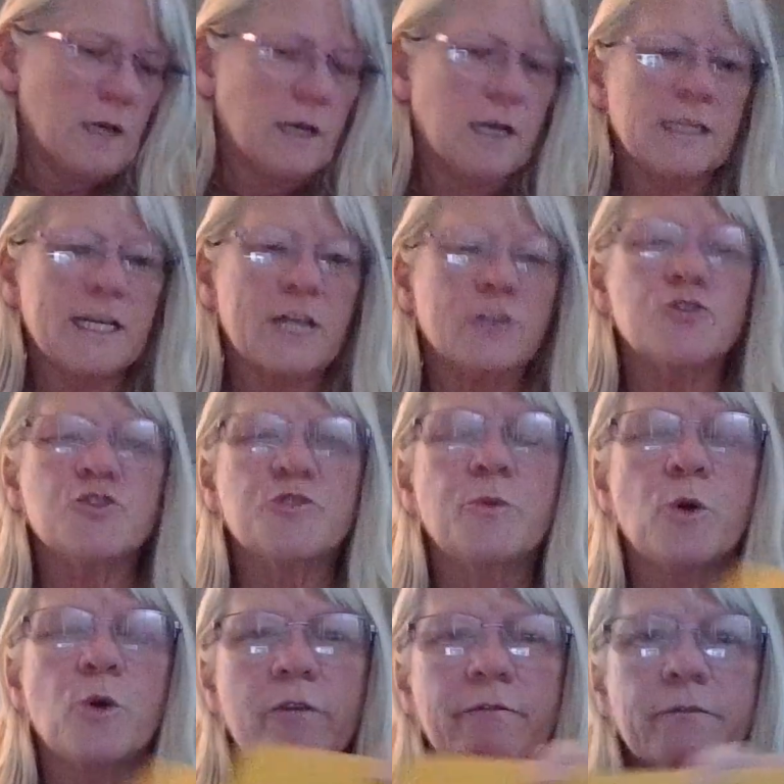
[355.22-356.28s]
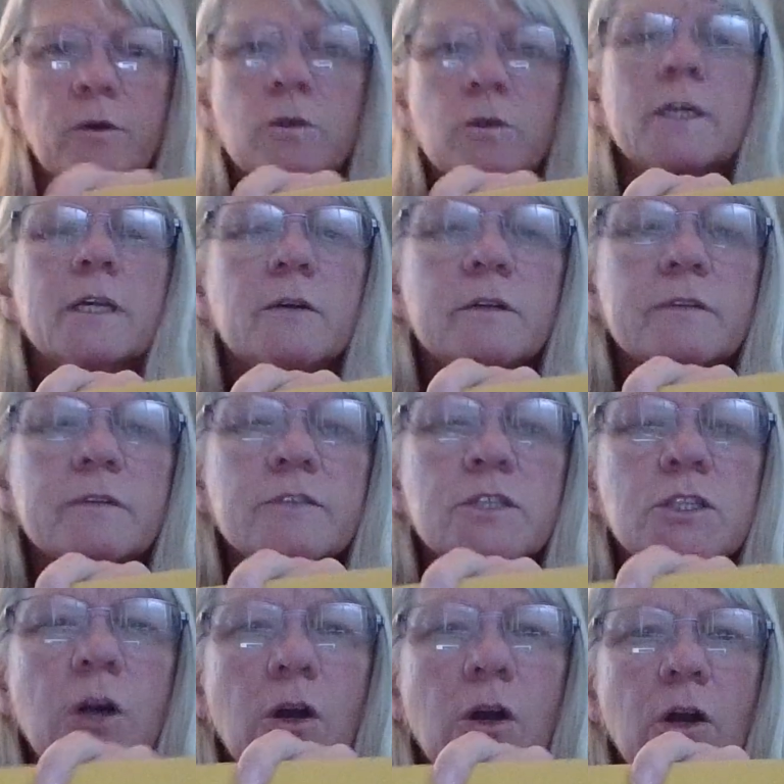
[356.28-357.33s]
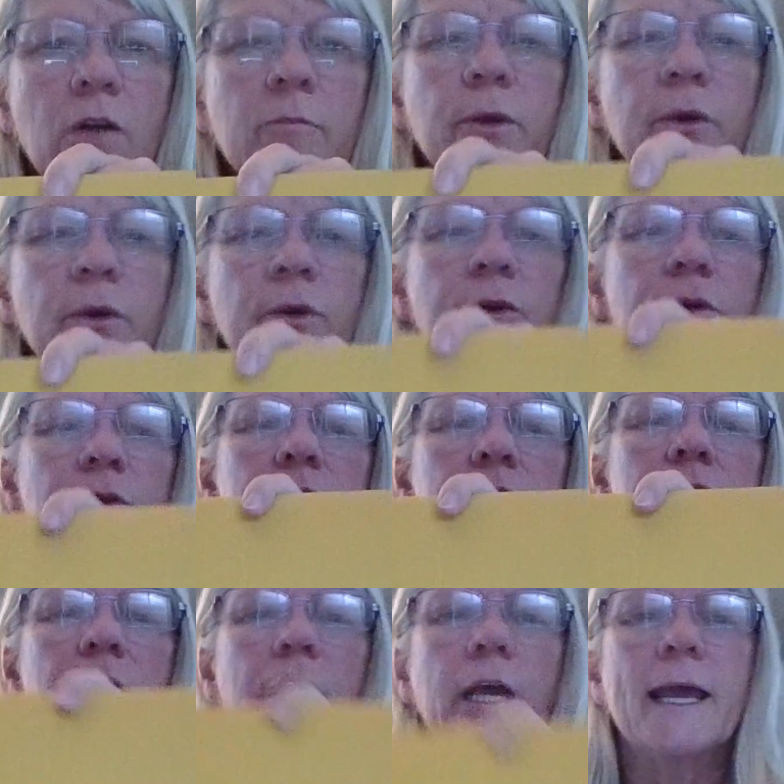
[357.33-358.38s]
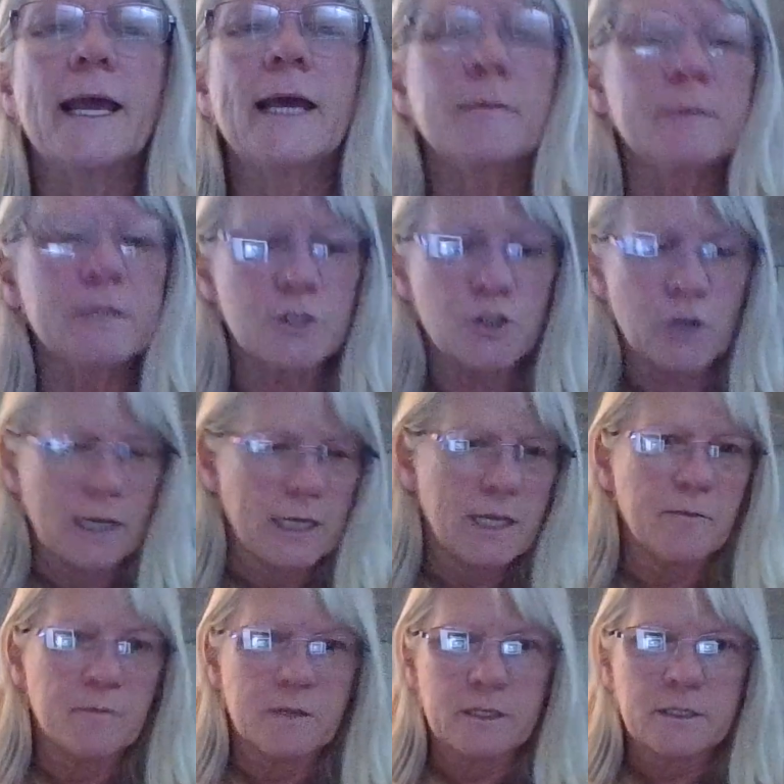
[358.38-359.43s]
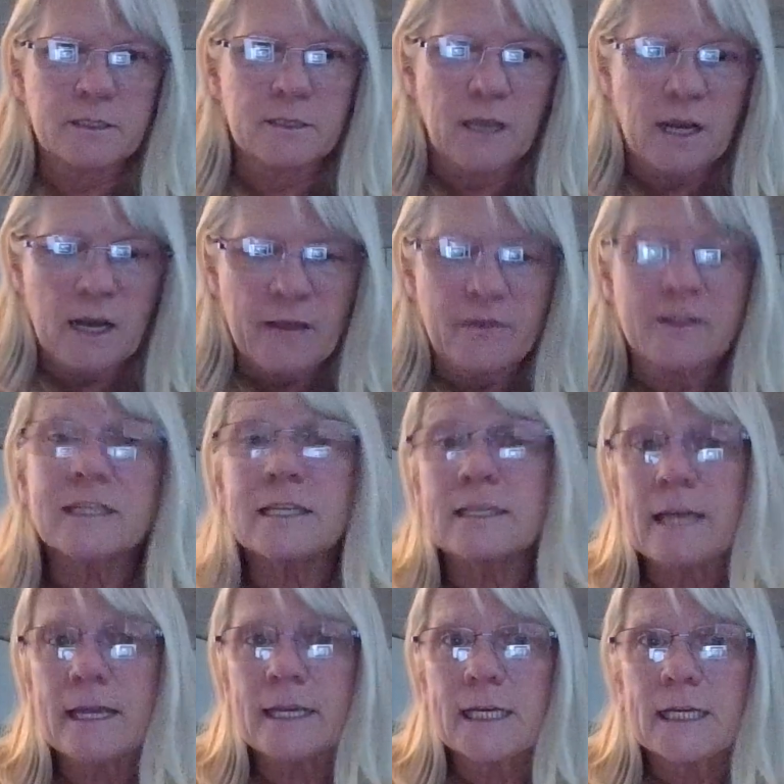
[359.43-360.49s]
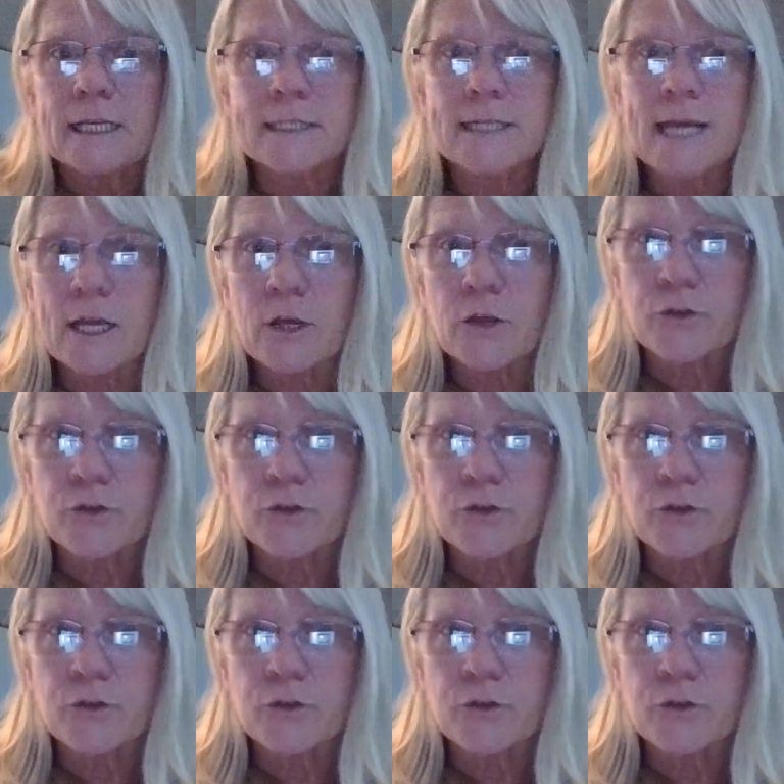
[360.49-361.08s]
Collector's portfolio of songbirds. And I'm going to try to keep this. This is like take